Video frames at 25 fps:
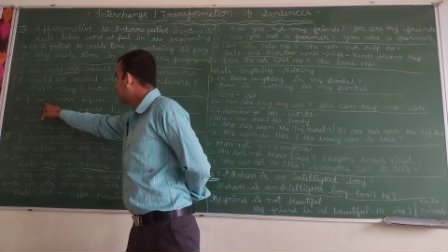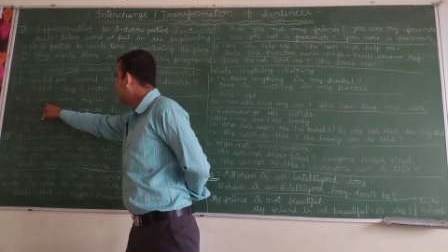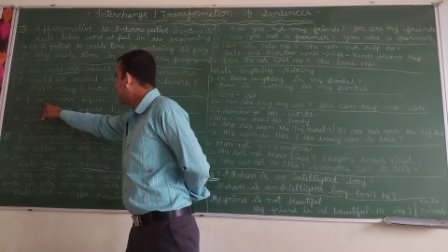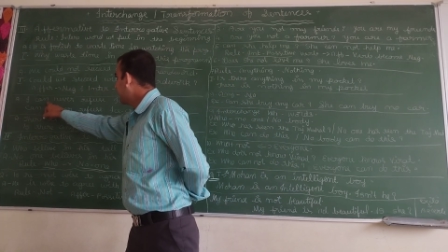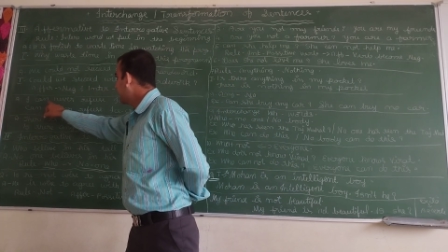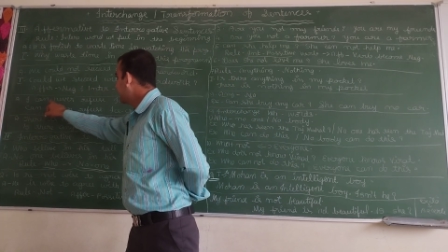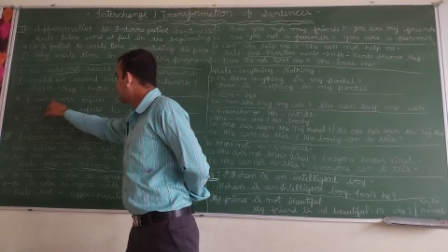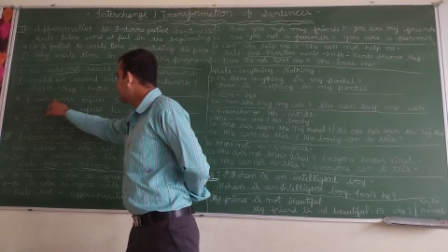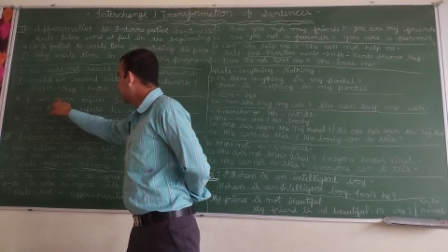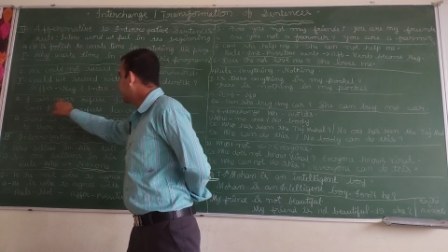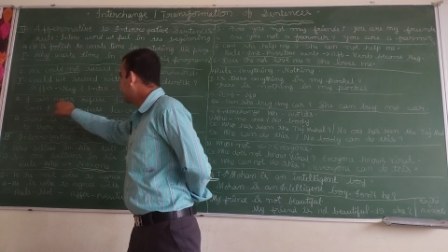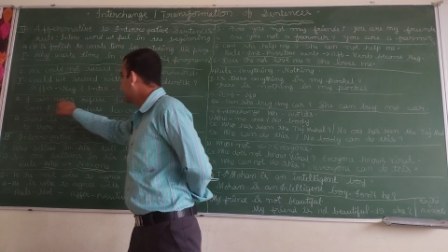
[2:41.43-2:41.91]

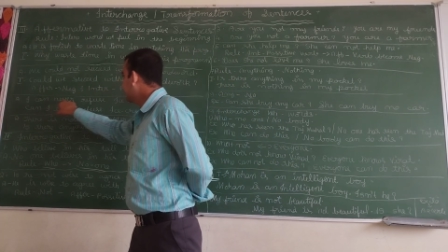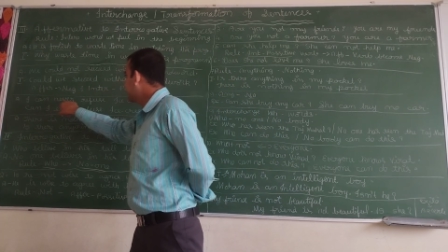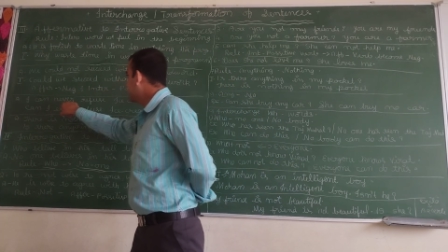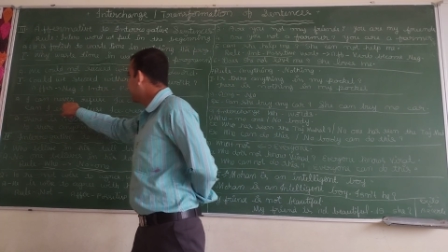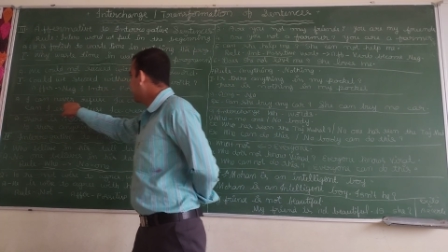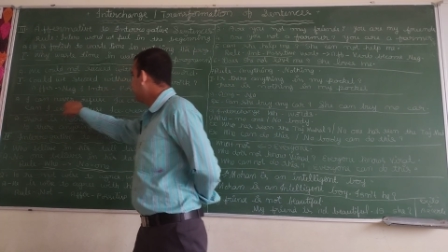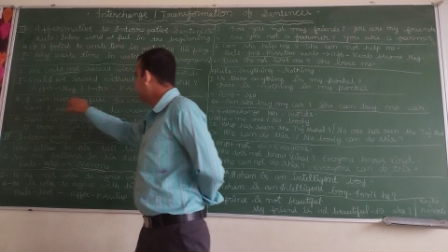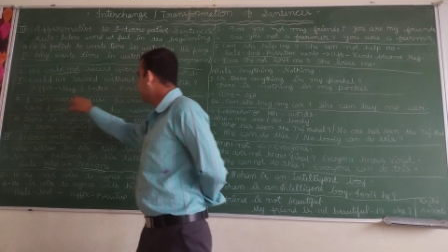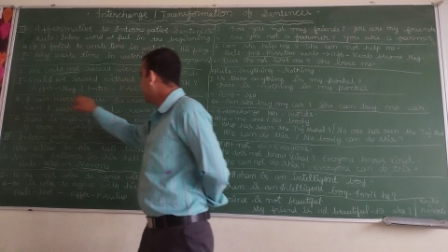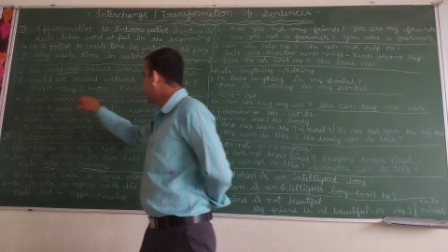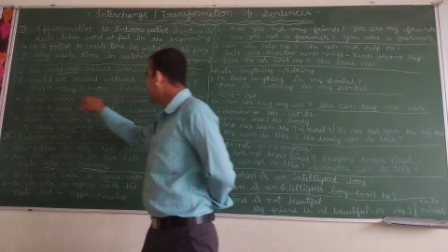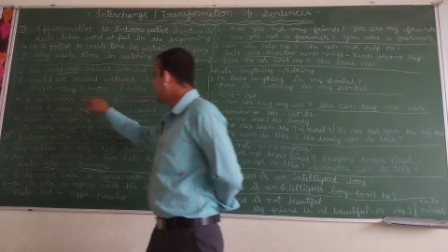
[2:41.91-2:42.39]
I can
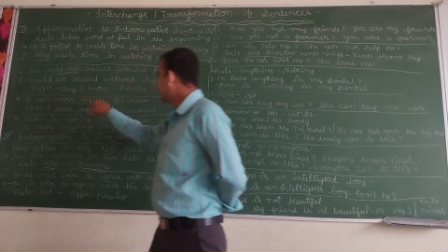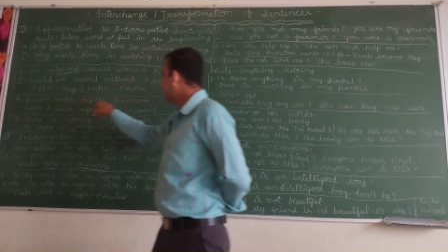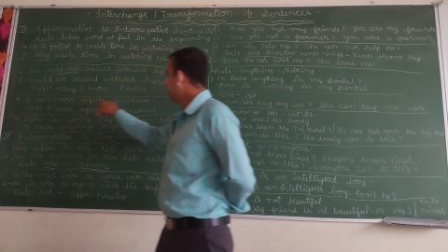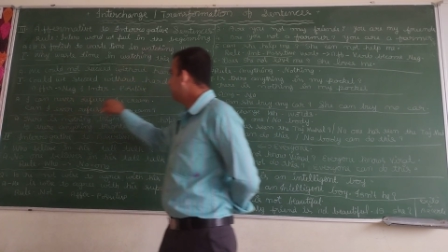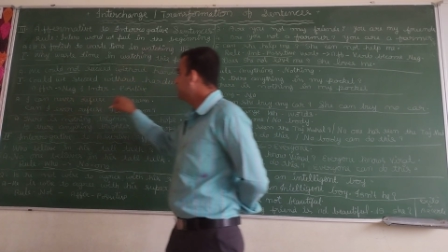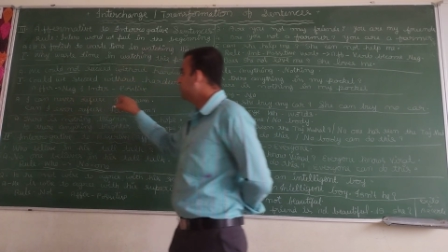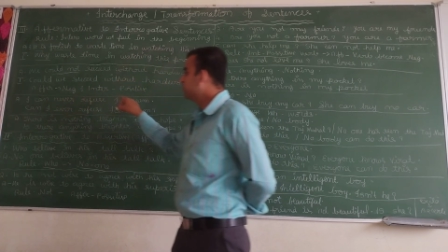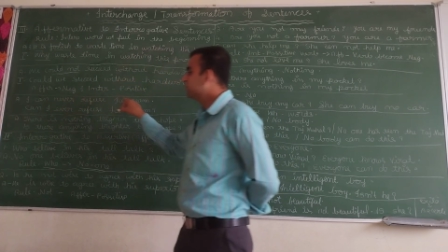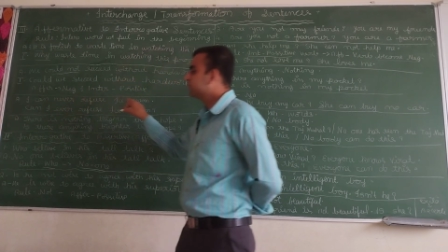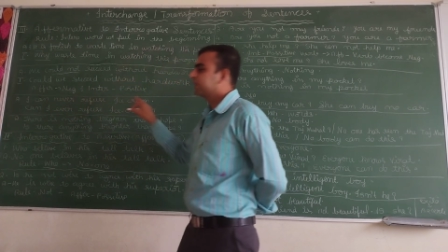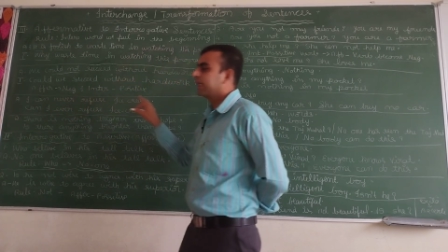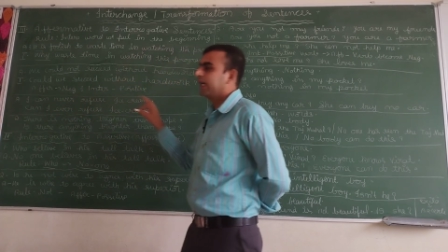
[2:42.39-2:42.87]
never
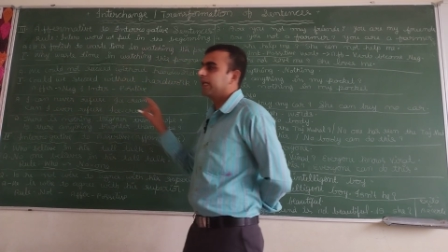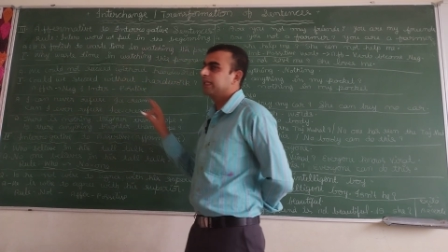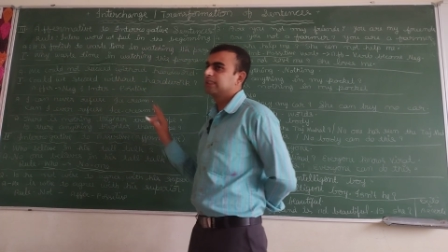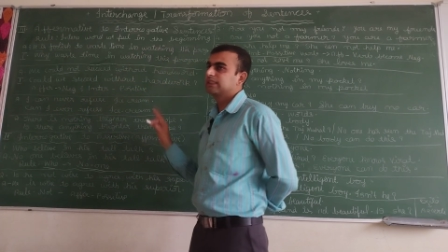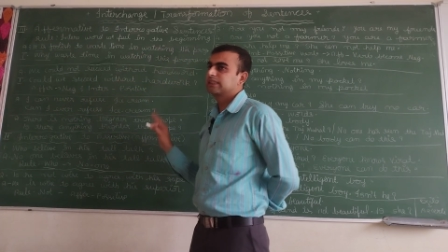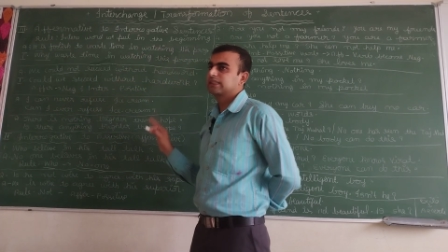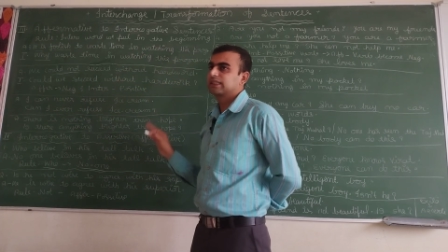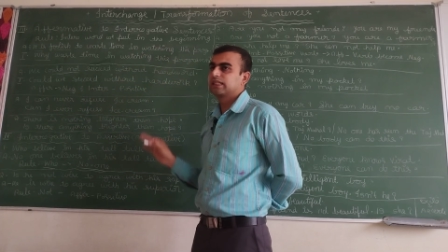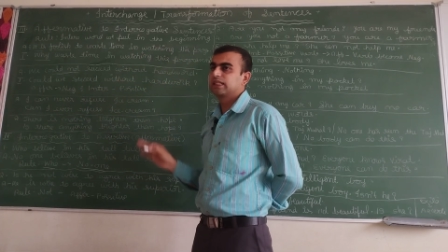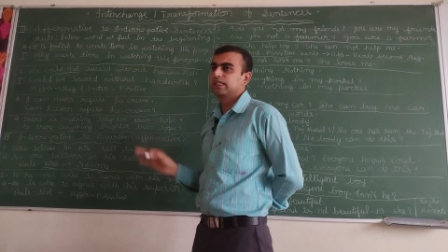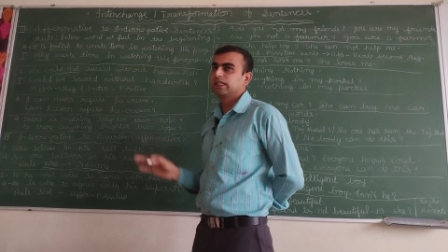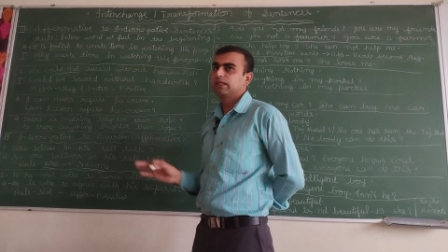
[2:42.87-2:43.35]
refuse
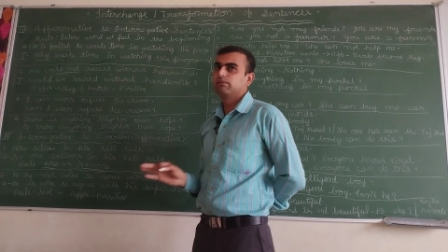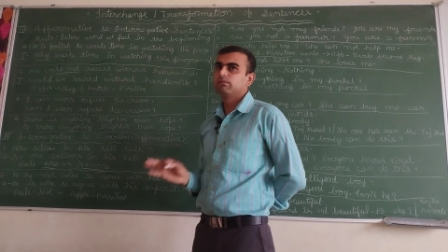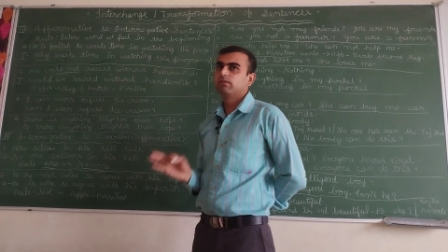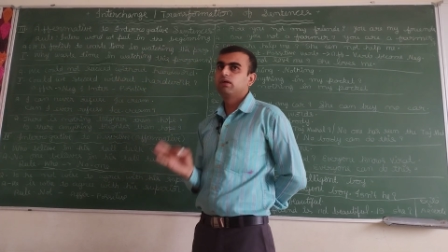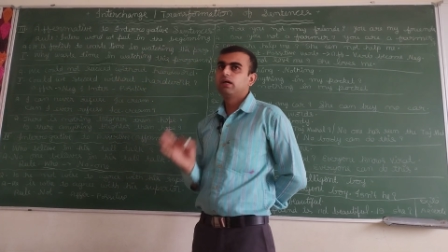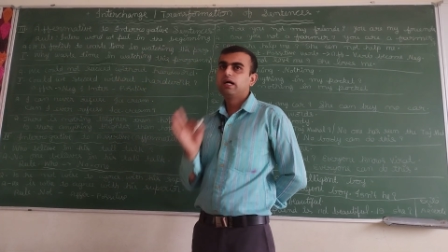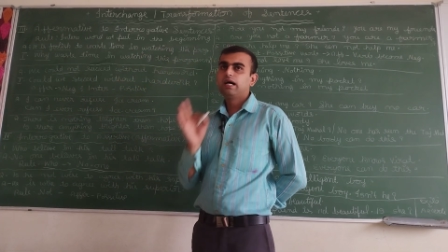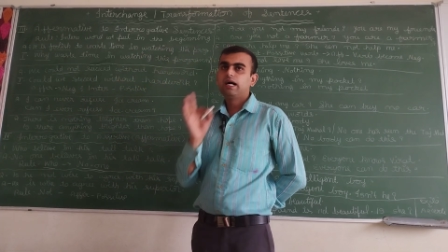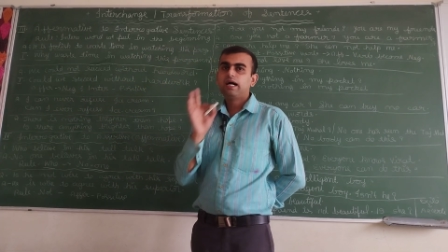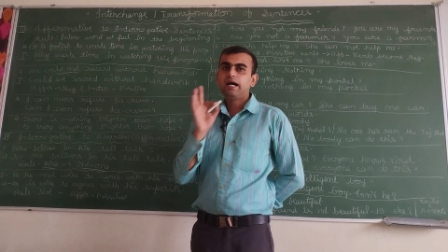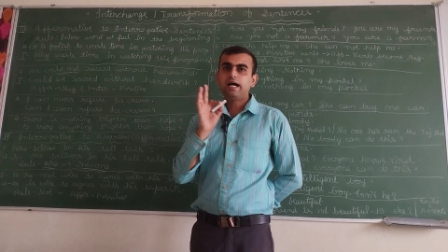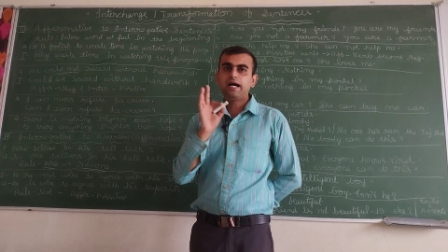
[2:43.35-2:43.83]
ice
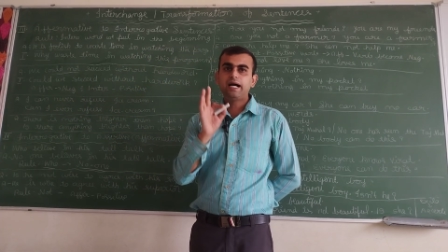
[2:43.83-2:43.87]
cream.